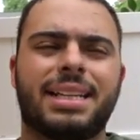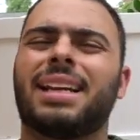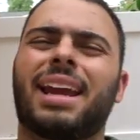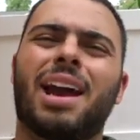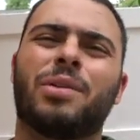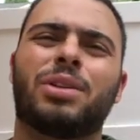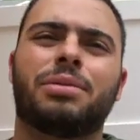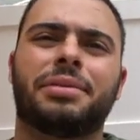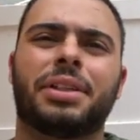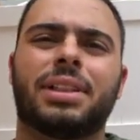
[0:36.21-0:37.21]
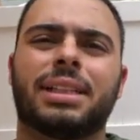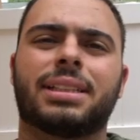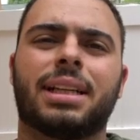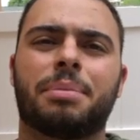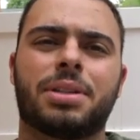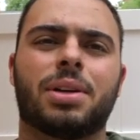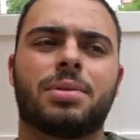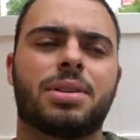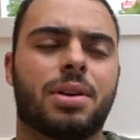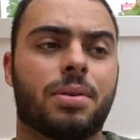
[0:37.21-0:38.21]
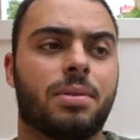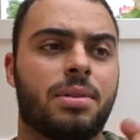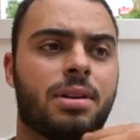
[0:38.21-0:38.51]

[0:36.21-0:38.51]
didn't count the reveal as an episode, so